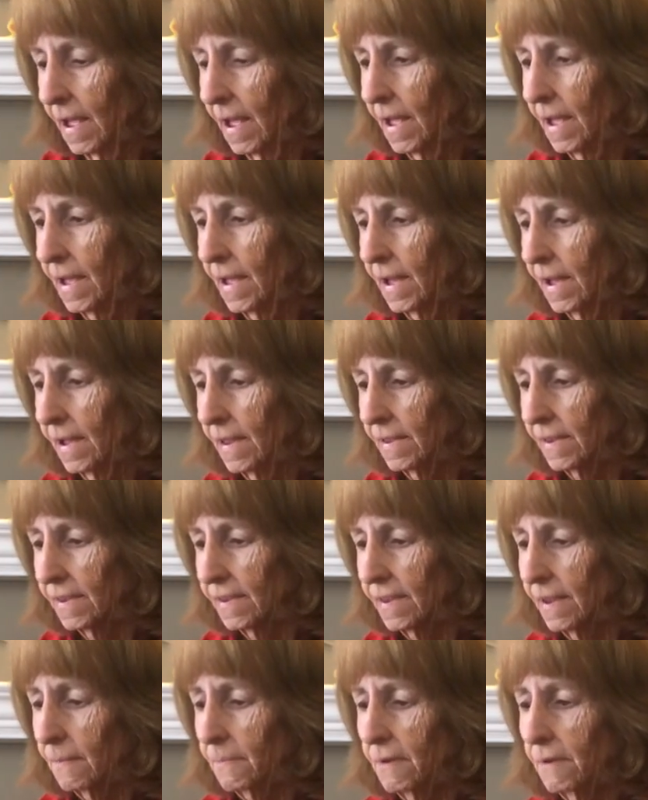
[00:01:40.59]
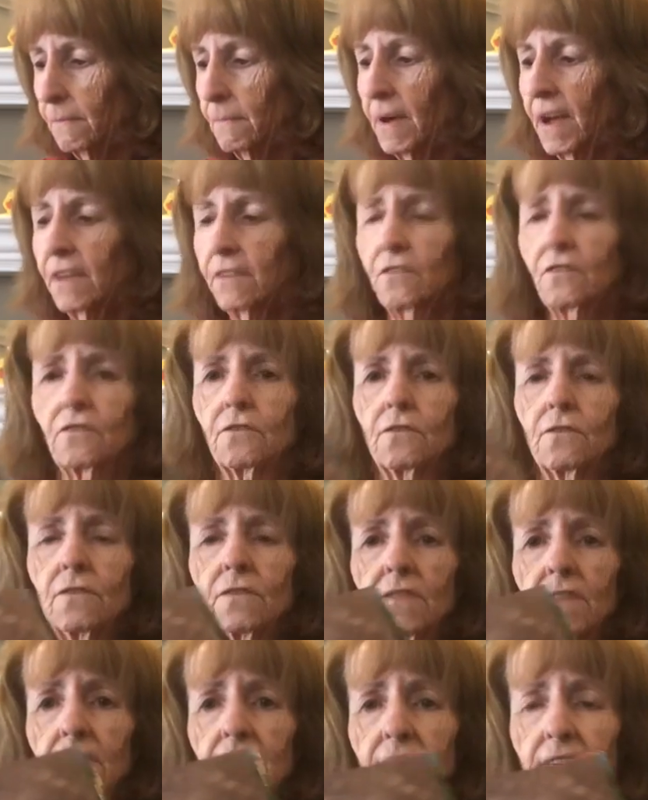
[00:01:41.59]
And some of my
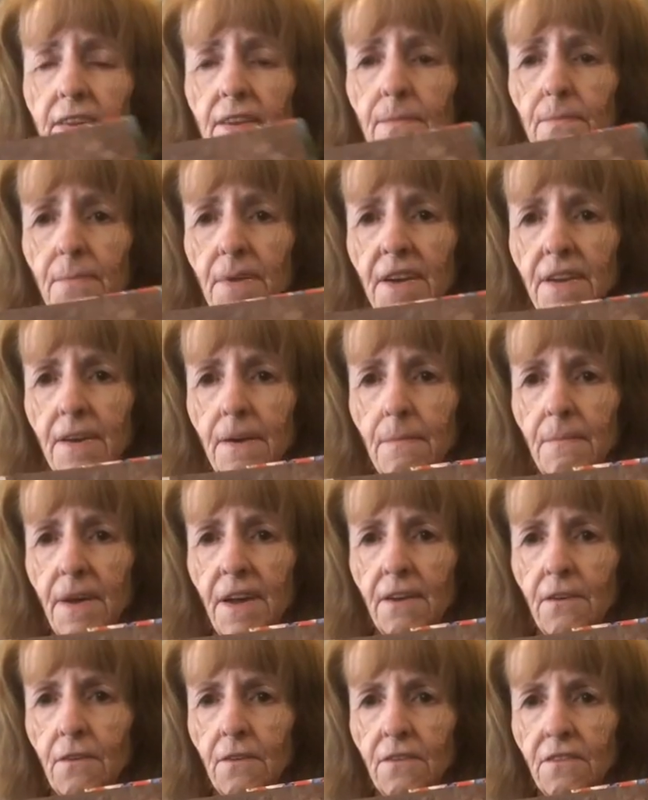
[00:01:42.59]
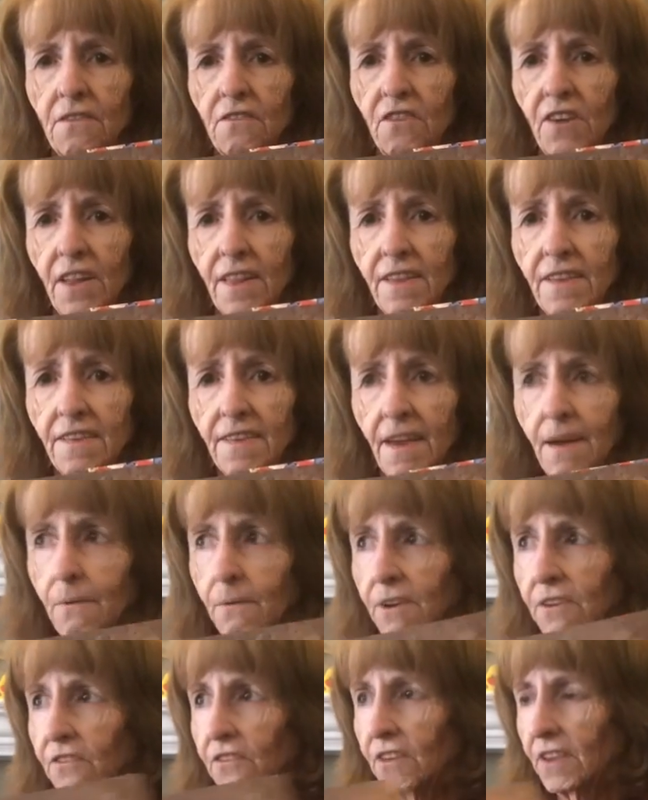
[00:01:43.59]
students eat peanut butter and jelly
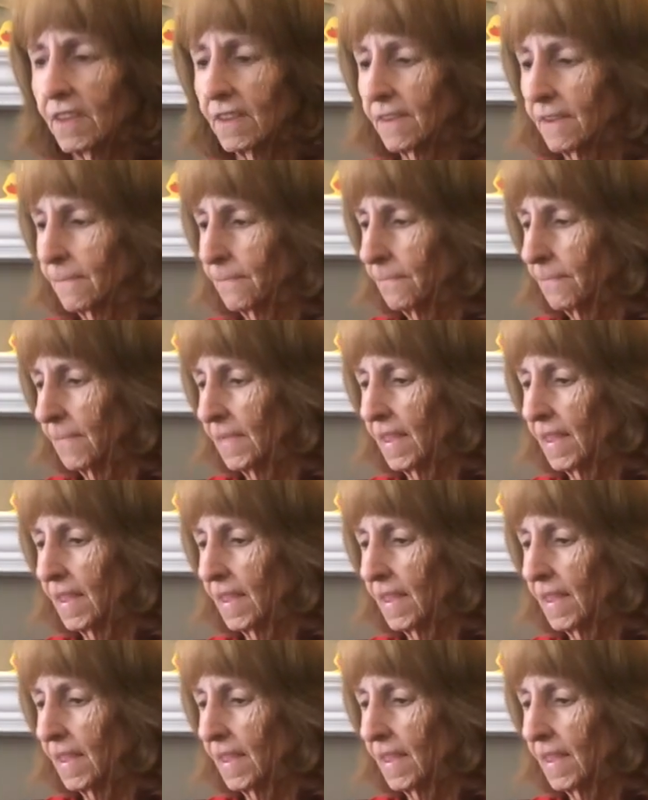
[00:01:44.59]
sandwiches.